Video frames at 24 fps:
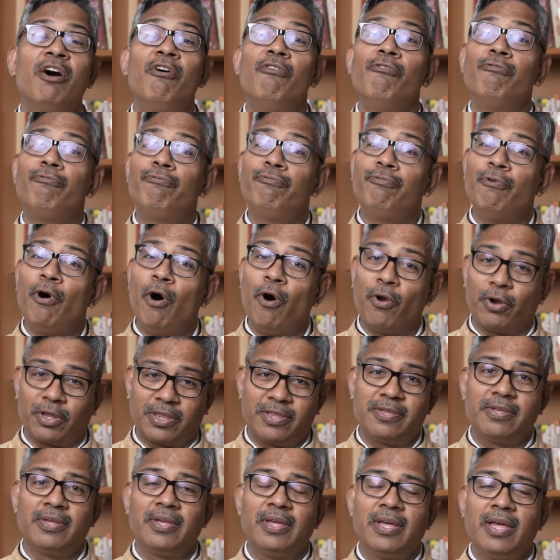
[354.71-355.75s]

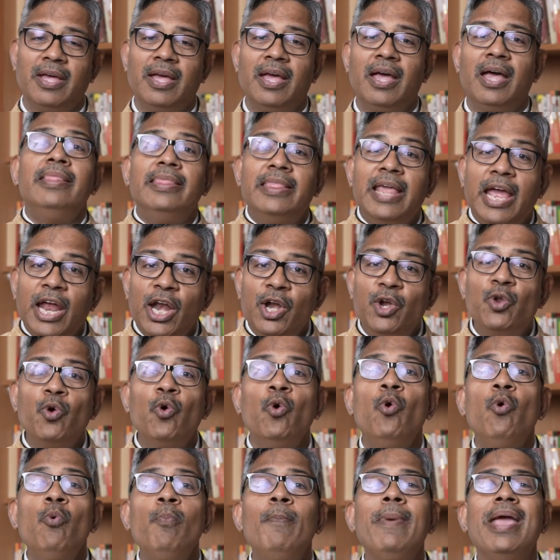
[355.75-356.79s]
Fourth, they
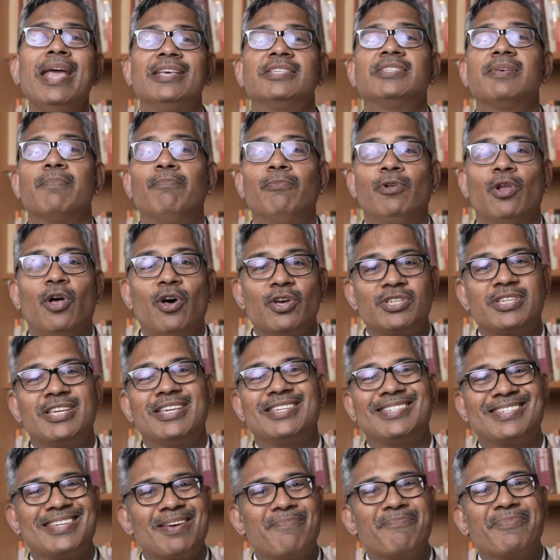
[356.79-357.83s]
do make some
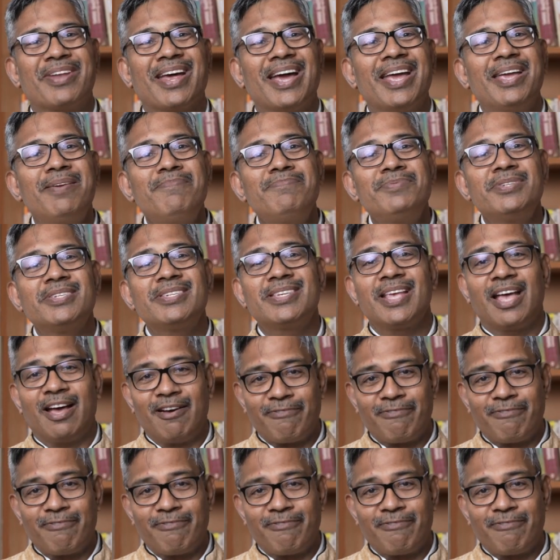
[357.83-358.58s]
losses sometimes.